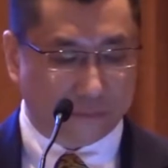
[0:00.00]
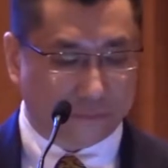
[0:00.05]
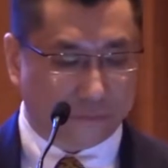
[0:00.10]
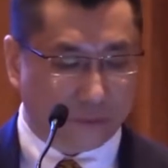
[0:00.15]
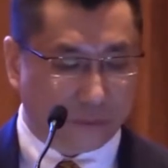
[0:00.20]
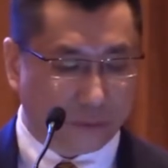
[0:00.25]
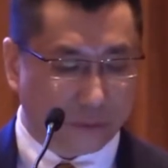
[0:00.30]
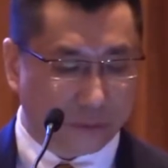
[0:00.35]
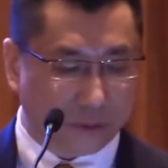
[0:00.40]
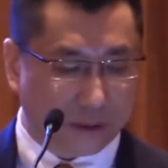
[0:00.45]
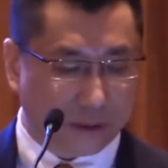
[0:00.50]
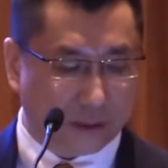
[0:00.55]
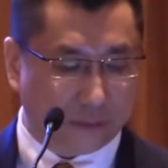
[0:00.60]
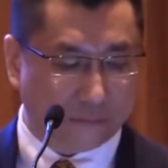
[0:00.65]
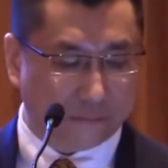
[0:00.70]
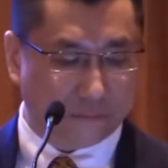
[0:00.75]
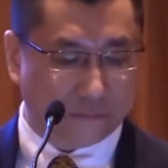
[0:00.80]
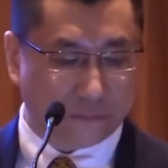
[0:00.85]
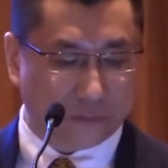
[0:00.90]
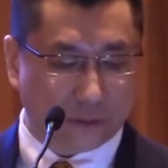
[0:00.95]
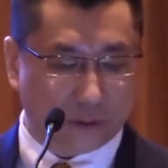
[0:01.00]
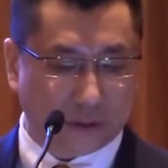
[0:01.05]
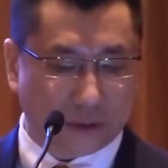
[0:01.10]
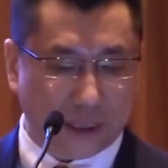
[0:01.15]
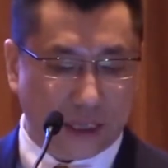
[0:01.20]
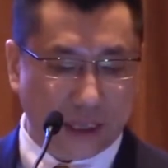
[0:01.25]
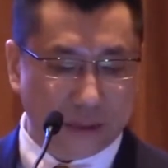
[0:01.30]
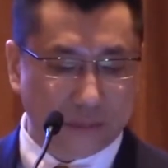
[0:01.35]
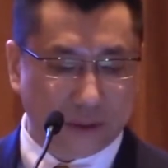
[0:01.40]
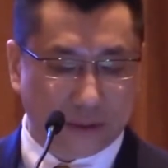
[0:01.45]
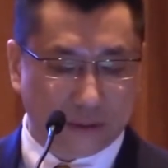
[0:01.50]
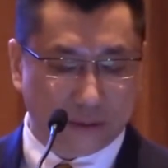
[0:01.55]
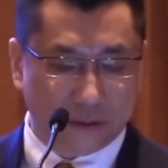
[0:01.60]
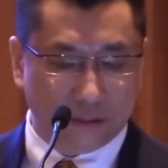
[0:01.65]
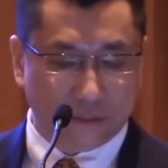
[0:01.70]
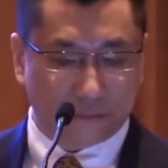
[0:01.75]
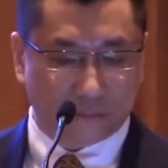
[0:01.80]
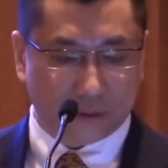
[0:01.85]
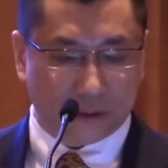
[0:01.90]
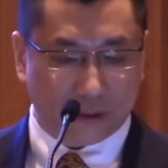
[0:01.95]
for the timing,
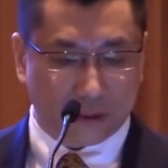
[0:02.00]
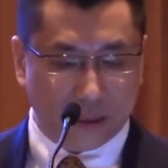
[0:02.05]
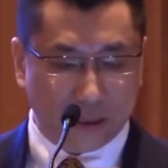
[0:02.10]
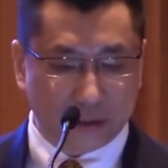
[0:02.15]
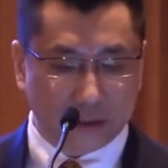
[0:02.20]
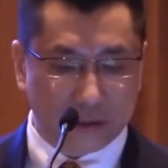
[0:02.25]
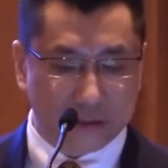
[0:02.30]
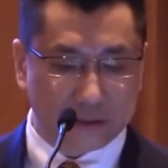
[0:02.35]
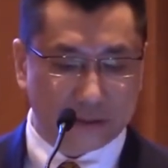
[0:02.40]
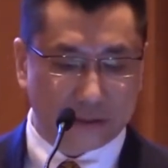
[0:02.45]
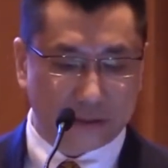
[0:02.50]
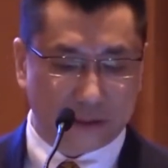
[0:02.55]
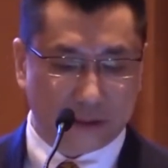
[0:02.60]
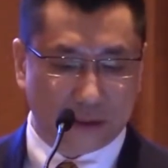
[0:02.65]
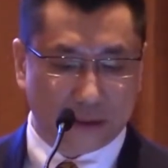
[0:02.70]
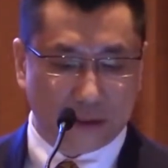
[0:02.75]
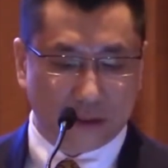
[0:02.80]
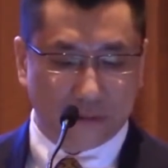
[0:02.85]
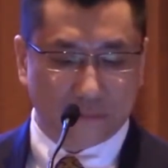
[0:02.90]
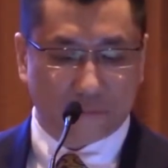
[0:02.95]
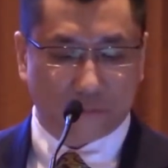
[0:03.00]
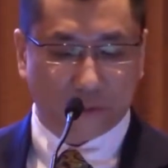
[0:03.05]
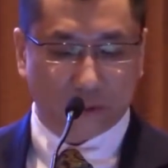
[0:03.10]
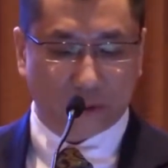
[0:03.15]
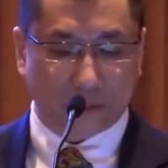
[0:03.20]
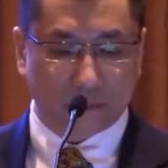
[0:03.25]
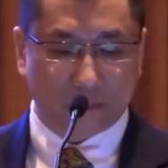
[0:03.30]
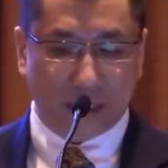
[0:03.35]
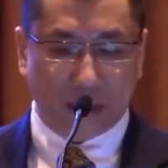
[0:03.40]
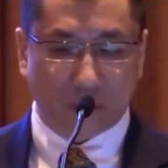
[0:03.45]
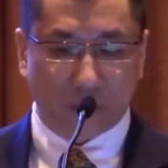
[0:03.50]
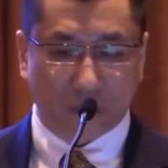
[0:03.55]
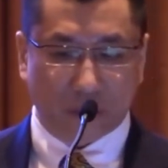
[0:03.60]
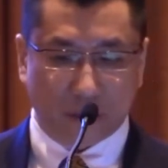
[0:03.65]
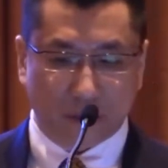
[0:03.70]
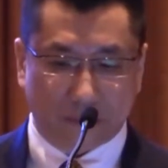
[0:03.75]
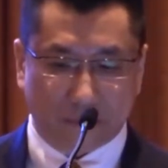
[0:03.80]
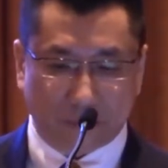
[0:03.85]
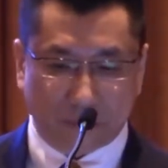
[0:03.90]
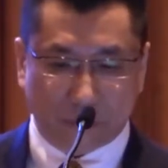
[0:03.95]
for the latency, for the
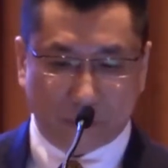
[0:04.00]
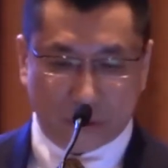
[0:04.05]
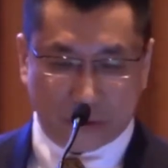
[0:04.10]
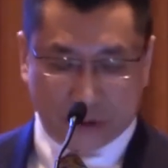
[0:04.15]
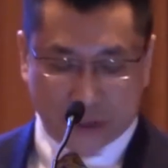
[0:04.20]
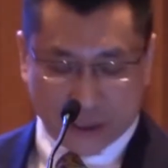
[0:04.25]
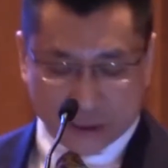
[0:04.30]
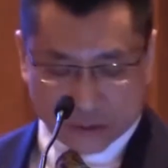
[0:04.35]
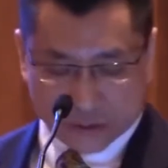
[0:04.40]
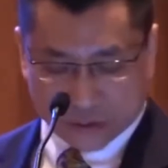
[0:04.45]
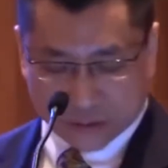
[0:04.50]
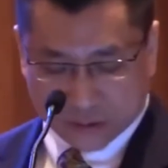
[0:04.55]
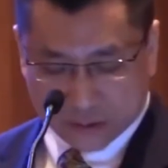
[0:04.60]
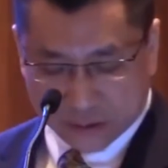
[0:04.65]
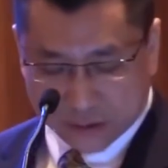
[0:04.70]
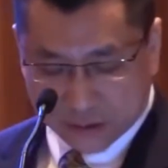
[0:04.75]
network protection.